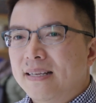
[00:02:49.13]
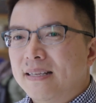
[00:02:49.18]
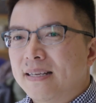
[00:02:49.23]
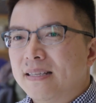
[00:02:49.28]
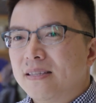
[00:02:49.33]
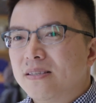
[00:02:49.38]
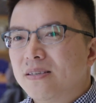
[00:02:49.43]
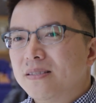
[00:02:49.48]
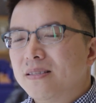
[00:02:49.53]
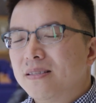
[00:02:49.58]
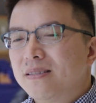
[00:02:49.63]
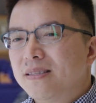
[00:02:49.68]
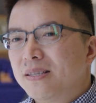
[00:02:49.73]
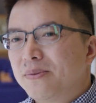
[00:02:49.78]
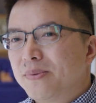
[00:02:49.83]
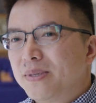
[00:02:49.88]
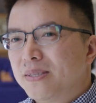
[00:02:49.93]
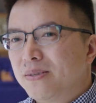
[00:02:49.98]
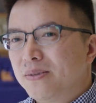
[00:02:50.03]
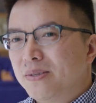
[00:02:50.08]
And the other
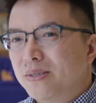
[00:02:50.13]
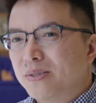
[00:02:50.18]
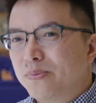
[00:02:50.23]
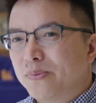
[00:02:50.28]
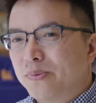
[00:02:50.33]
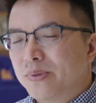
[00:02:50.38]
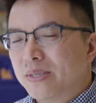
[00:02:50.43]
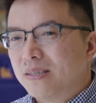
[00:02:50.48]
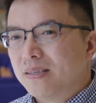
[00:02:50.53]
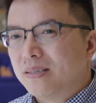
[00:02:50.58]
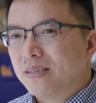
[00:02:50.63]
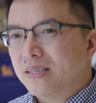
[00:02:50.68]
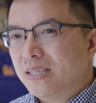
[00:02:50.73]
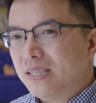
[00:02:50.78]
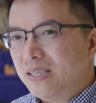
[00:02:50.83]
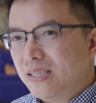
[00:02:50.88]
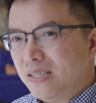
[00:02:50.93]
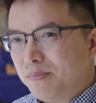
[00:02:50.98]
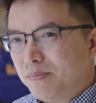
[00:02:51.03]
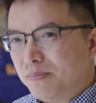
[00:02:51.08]
thing we do is we
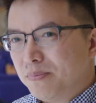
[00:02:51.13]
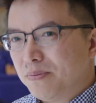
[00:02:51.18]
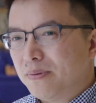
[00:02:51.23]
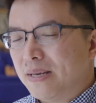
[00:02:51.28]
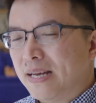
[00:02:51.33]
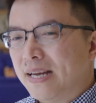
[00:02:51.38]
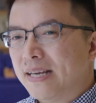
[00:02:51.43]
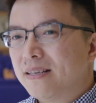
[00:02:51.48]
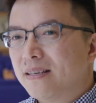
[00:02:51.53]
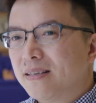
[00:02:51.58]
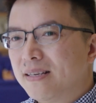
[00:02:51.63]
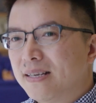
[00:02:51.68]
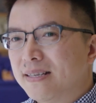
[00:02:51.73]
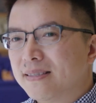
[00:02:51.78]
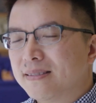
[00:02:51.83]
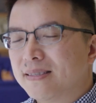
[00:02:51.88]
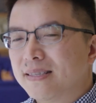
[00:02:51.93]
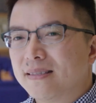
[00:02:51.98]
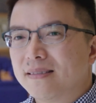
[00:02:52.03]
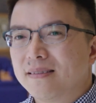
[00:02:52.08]
keep
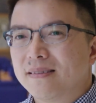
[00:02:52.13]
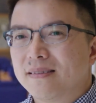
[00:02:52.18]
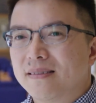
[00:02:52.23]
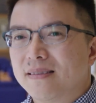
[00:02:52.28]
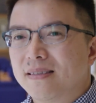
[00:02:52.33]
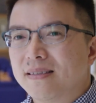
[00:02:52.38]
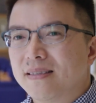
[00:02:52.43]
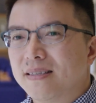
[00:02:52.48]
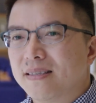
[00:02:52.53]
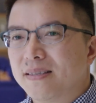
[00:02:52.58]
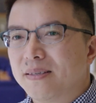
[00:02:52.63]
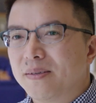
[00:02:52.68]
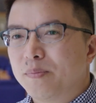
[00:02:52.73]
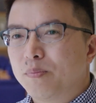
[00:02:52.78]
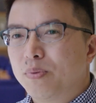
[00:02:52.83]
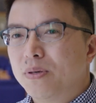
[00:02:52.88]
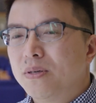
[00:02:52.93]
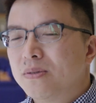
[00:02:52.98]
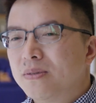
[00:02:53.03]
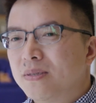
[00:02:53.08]
analyzing the
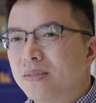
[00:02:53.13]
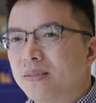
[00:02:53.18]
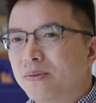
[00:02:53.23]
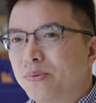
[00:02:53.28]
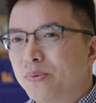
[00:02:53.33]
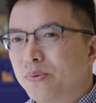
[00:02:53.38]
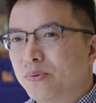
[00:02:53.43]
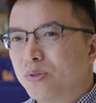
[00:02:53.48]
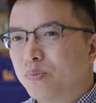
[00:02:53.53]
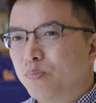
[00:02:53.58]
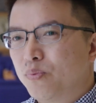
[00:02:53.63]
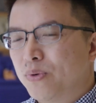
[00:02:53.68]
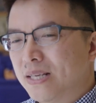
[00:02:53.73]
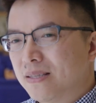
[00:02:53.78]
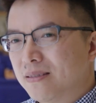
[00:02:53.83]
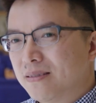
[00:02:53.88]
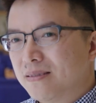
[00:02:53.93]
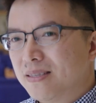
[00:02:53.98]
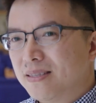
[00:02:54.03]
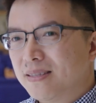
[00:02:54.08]
person who
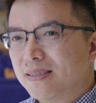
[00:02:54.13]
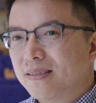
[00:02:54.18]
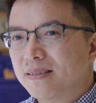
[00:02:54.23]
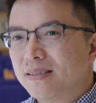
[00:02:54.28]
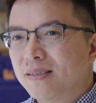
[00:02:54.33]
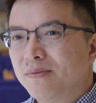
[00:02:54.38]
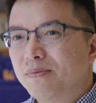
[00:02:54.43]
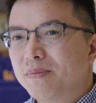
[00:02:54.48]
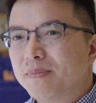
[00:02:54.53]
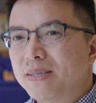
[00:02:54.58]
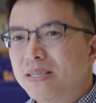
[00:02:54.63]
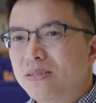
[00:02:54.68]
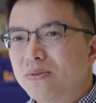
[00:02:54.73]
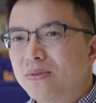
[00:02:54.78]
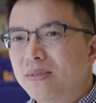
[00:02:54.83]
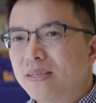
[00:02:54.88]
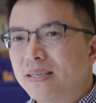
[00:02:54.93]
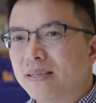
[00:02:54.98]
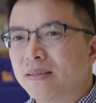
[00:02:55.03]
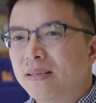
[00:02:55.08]
spreads the
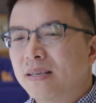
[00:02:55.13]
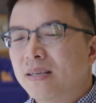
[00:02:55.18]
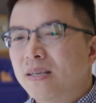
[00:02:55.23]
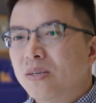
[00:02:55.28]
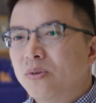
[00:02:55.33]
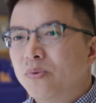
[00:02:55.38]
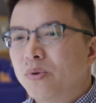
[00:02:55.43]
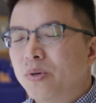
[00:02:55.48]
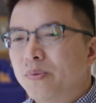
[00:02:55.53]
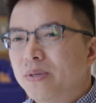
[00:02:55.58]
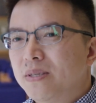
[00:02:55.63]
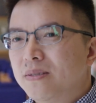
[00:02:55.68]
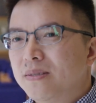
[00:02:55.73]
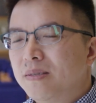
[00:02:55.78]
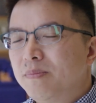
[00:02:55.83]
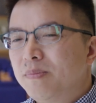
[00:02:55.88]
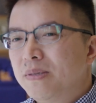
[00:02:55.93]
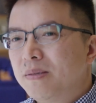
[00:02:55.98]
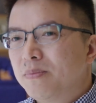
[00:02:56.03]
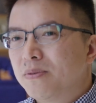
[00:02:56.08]
information, and when we
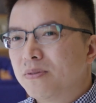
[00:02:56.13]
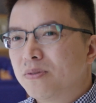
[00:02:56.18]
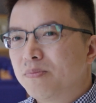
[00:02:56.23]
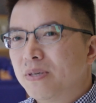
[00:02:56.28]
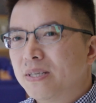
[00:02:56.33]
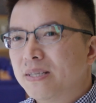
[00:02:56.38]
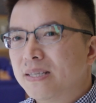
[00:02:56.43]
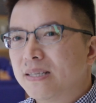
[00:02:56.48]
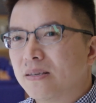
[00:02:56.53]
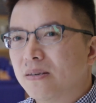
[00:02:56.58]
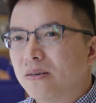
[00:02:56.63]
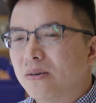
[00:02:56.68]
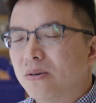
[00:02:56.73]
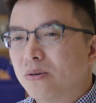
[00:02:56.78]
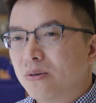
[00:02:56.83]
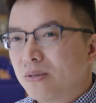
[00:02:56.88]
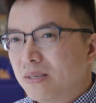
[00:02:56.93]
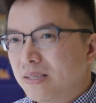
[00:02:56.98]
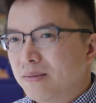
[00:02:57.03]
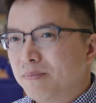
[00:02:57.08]
see people spreading
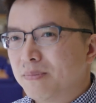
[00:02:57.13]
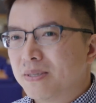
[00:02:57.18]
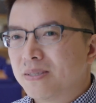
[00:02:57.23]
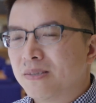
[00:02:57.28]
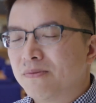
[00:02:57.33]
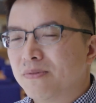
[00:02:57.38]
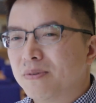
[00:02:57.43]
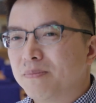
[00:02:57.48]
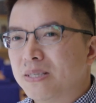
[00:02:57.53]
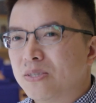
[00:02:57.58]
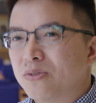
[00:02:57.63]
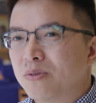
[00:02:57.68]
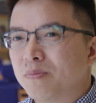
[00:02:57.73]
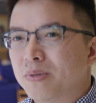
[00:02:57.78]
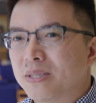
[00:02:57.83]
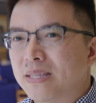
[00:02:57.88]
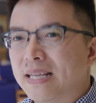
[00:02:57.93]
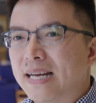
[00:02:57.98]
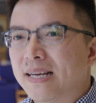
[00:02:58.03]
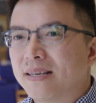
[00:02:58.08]
only misinformation
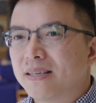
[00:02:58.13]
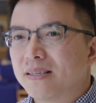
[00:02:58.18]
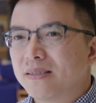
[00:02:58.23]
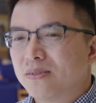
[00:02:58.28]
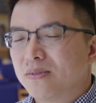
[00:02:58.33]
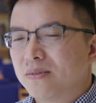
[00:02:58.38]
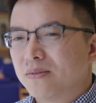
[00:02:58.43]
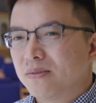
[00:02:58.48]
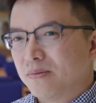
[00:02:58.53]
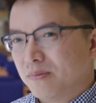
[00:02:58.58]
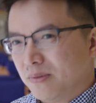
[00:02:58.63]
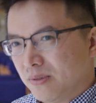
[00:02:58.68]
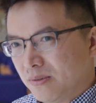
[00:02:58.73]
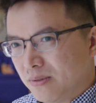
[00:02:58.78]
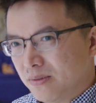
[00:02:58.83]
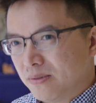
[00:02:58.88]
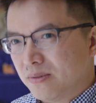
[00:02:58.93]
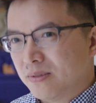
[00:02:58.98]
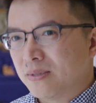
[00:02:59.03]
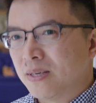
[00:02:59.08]
but not
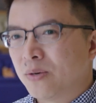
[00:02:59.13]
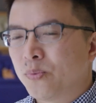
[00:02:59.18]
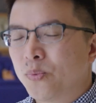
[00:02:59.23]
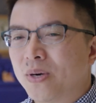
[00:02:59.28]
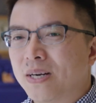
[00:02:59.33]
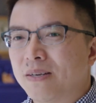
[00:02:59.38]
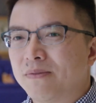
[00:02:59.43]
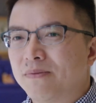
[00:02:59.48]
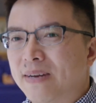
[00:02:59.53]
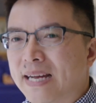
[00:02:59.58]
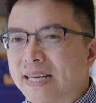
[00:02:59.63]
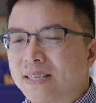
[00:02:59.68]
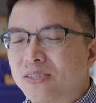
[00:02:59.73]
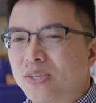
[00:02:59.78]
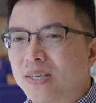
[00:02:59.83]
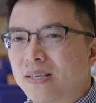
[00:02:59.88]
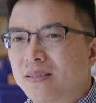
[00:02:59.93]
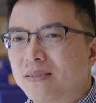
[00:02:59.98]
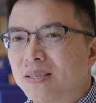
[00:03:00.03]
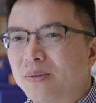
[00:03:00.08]
somewhat
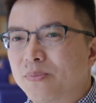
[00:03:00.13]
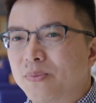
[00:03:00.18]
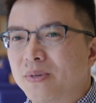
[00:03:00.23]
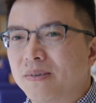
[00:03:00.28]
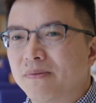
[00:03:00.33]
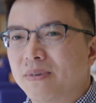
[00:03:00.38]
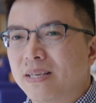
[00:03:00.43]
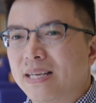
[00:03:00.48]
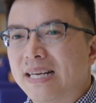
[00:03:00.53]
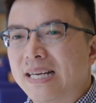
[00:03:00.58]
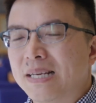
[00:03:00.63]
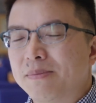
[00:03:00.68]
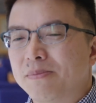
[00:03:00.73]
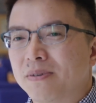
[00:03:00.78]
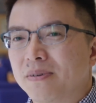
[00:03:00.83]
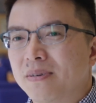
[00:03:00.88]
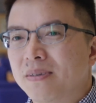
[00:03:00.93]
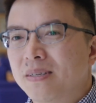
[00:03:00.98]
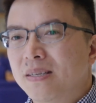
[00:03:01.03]
fact-checked, somewhat reliable,